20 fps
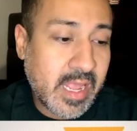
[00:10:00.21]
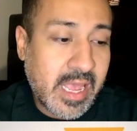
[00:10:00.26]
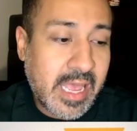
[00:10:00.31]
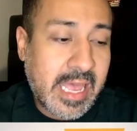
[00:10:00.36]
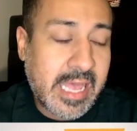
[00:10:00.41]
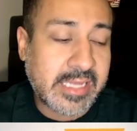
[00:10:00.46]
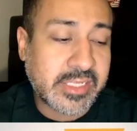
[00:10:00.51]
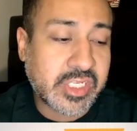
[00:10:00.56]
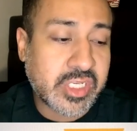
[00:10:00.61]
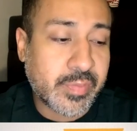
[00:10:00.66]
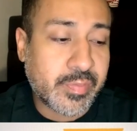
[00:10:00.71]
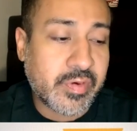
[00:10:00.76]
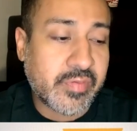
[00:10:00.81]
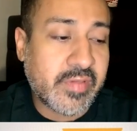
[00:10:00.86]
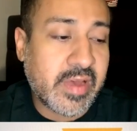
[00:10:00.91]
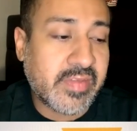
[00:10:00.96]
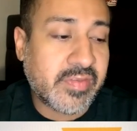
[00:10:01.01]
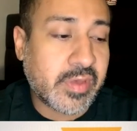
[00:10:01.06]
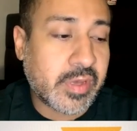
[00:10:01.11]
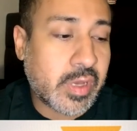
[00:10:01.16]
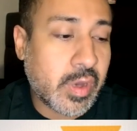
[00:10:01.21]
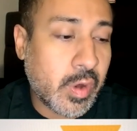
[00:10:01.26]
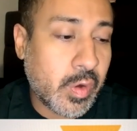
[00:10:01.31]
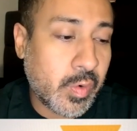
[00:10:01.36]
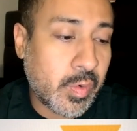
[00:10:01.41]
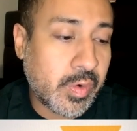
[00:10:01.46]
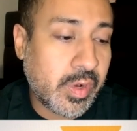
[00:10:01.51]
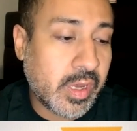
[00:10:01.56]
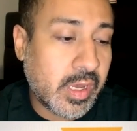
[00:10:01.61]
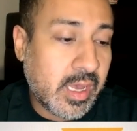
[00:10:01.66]
and to prevent
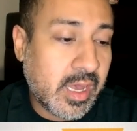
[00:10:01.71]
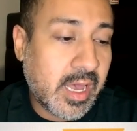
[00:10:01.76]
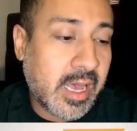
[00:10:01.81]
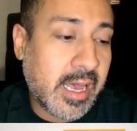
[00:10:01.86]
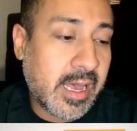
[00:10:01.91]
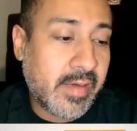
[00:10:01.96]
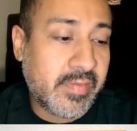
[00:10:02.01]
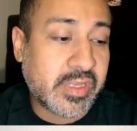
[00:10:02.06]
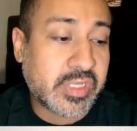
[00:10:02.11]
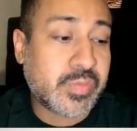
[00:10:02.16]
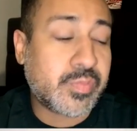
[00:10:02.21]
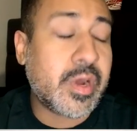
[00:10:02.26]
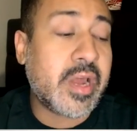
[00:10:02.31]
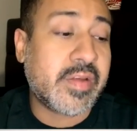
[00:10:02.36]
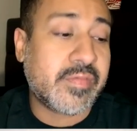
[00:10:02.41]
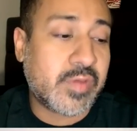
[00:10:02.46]
the spread of